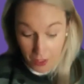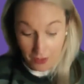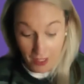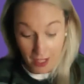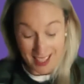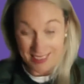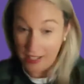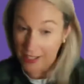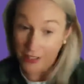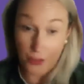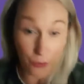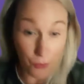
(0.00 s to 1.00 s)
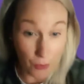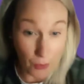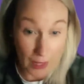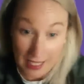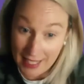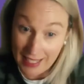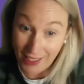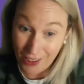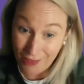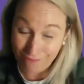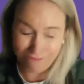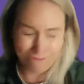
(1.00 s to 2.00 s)
that, and this is the real
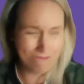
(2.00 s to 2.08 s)
kicker,